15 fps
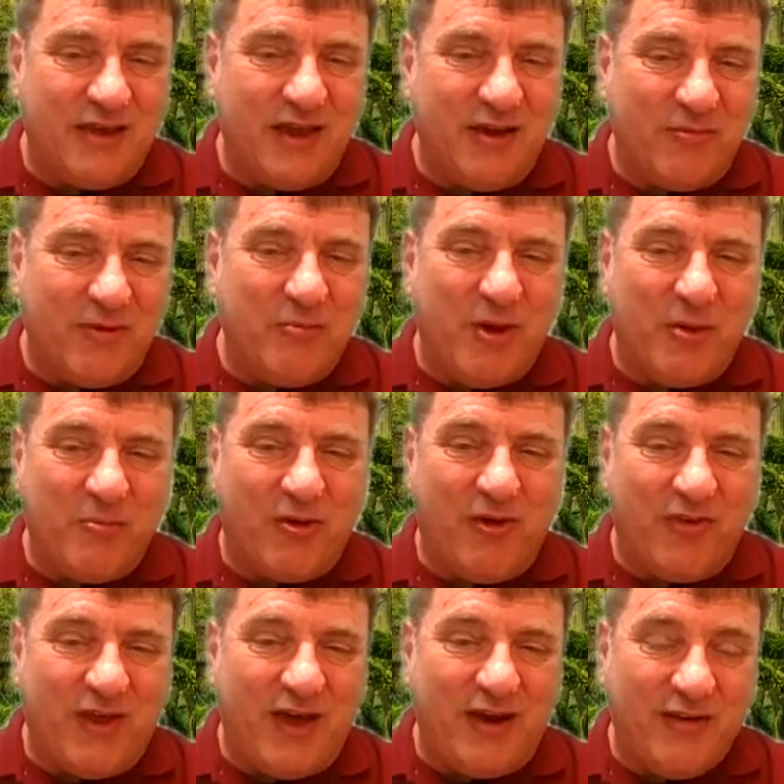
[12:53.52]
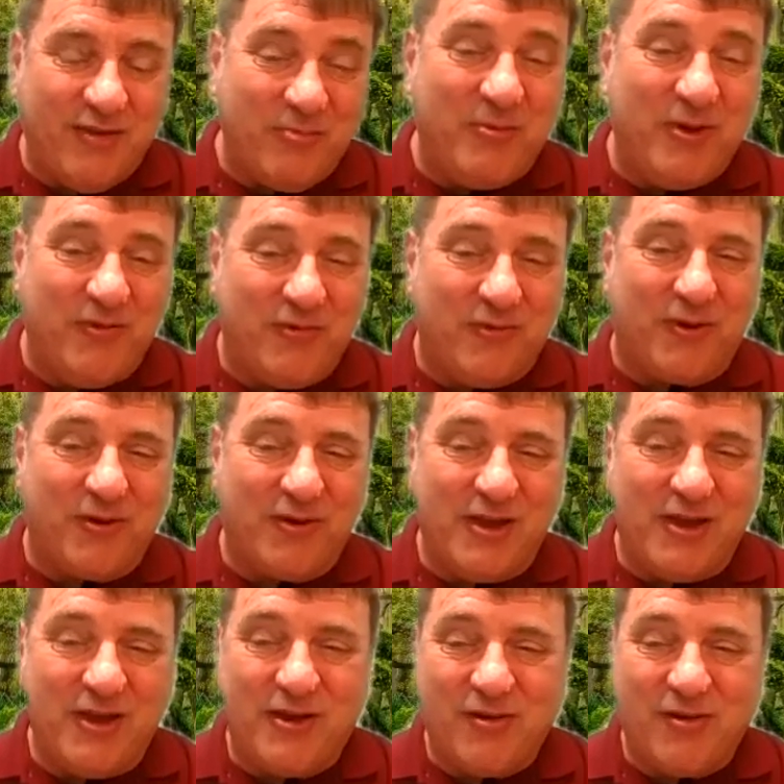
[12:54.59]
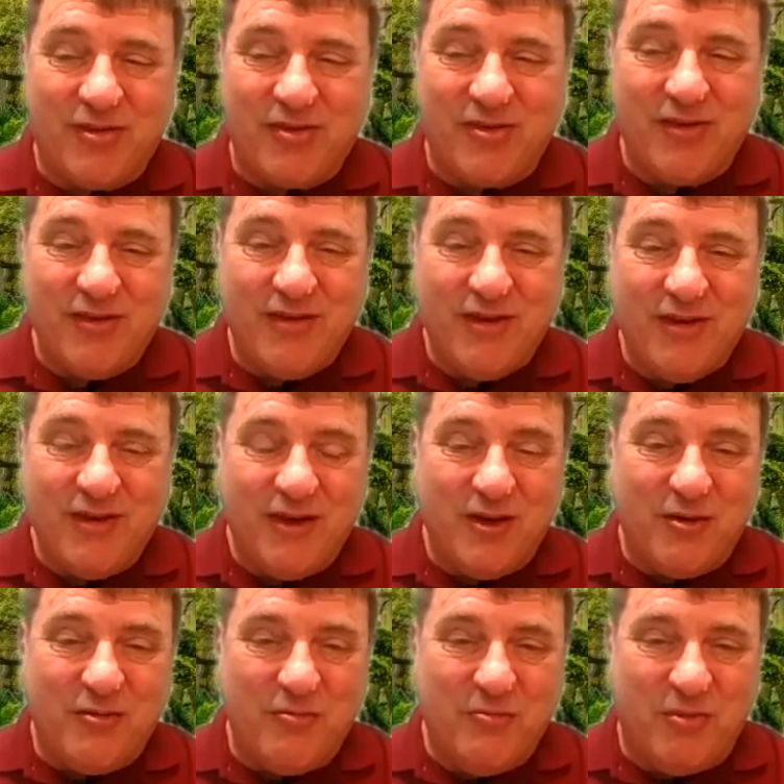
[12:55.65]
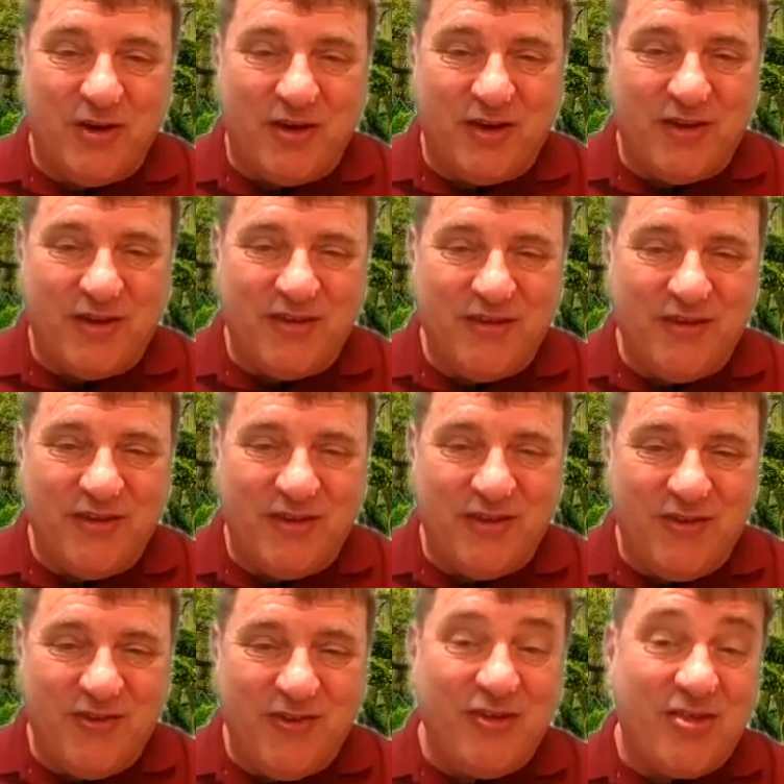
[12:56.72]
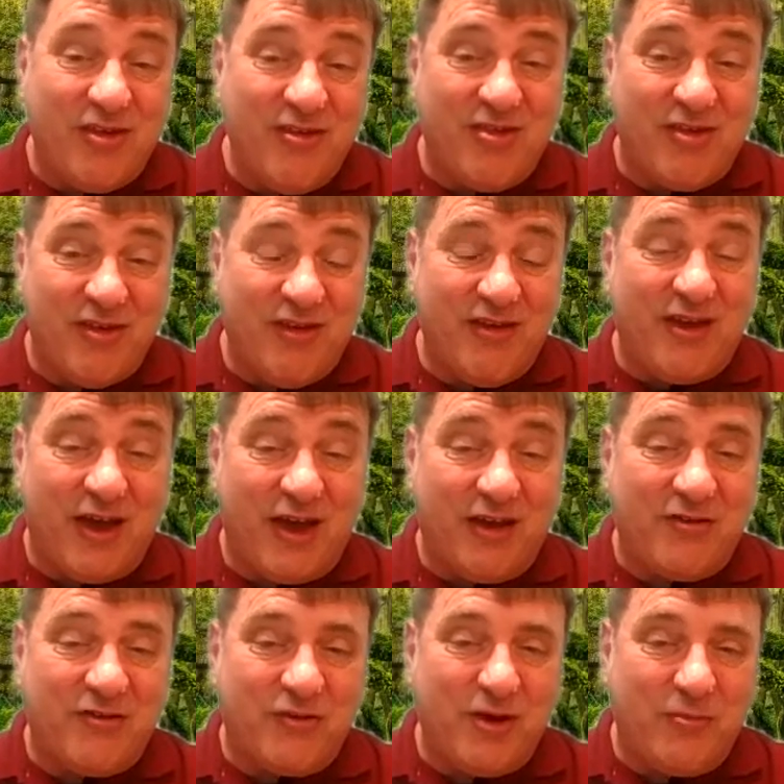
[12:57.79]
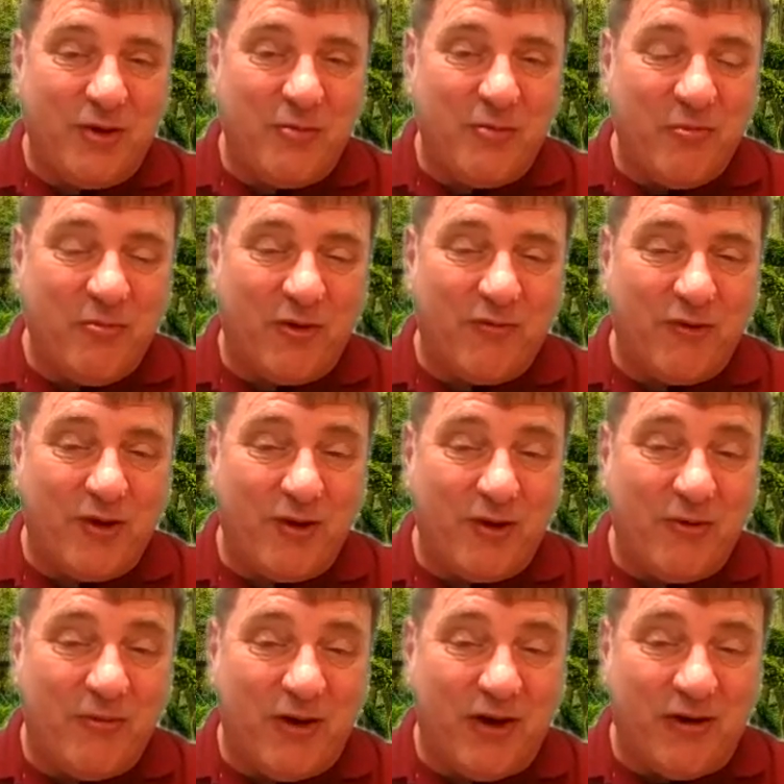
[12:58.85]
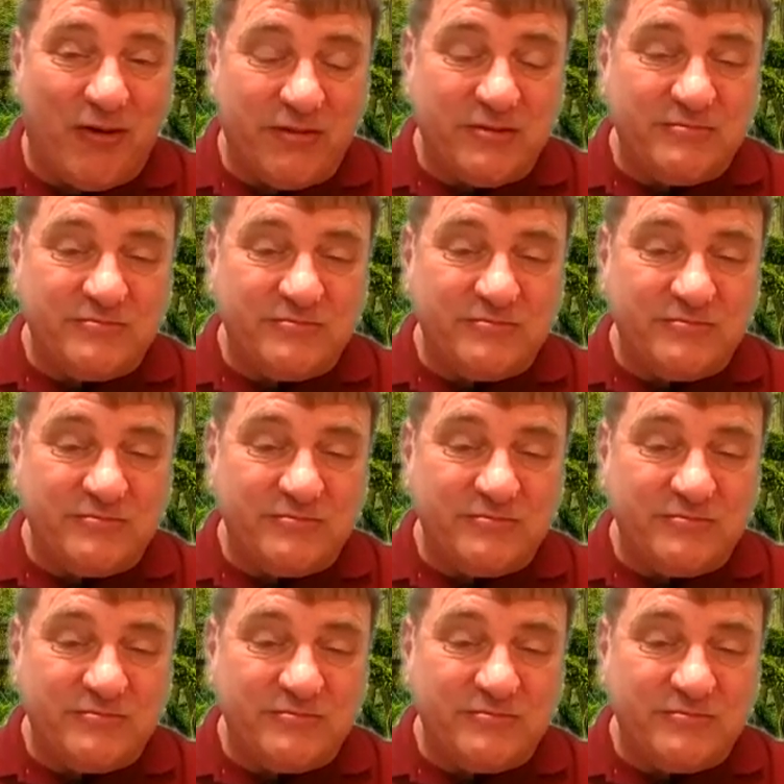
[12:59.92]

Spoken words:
can't remember on that. It's been 30 years, but this incident I actually remember very well.